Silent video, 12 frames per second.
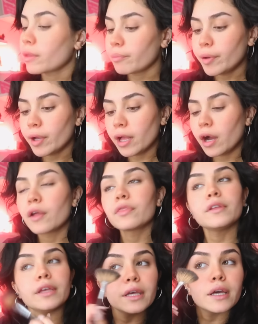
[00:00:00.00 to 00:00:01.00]
put it on
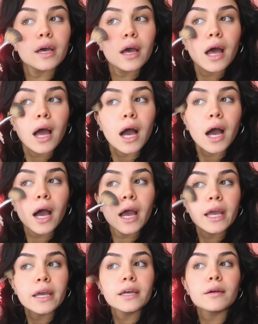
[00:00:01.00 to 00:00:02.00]
the
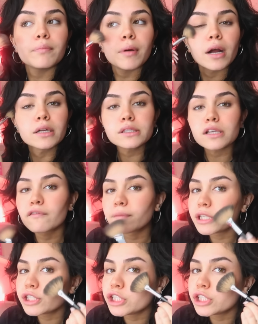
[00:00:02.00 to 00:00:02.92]
high parts of my